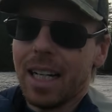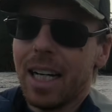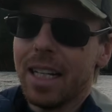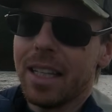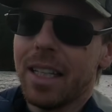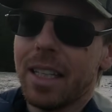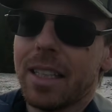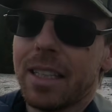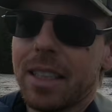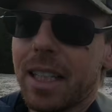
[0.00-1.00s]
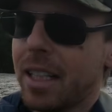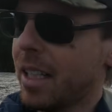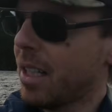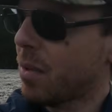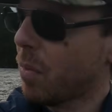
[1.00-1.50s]
I think that
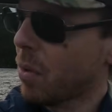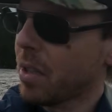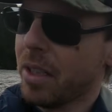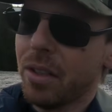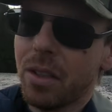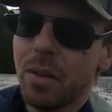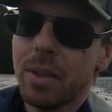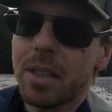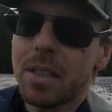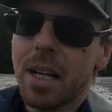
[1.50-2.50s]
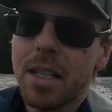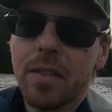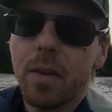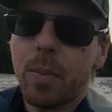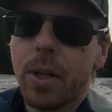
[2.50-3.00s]
it's mostly to do with the size
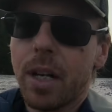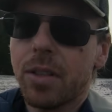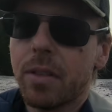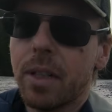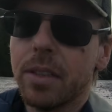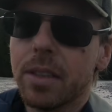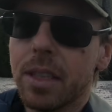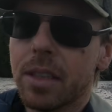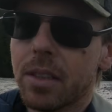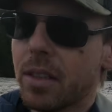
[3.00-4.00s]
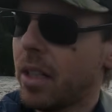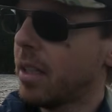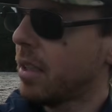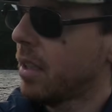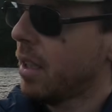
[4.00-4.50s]
of the production runs. These are
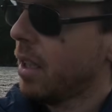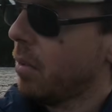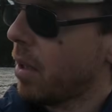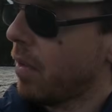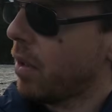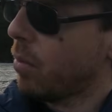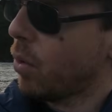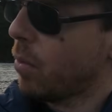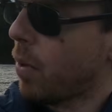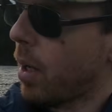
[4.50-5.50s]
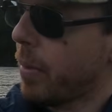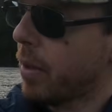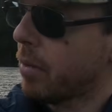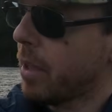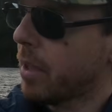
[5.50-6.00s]
not one of the more
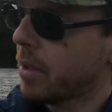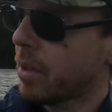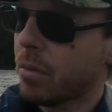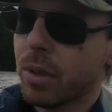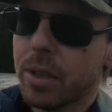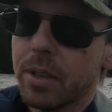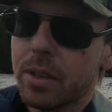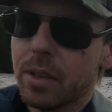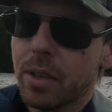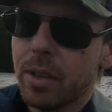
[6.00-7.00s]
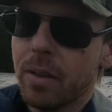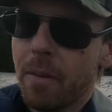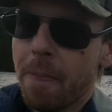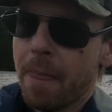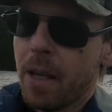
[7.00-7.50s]
popular reels in the world. So
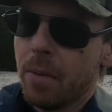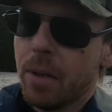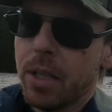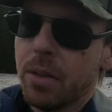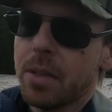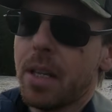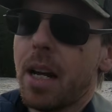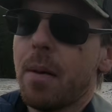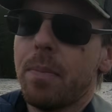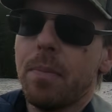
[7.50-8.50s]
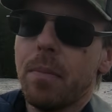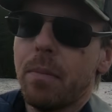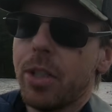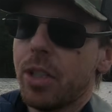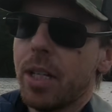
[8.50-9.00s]
when you set up
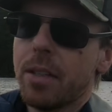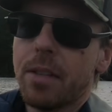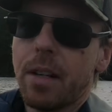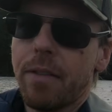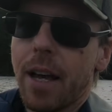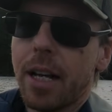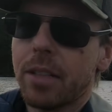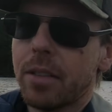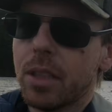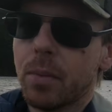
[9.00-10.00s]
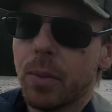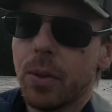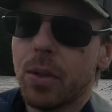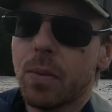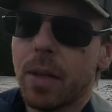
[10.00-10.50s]
machines in a factory to
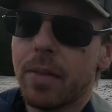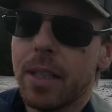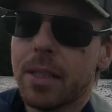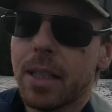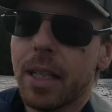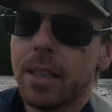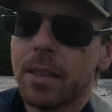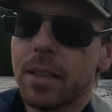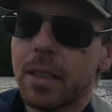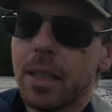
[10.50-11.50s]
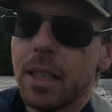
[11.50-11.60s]
produce one of these things,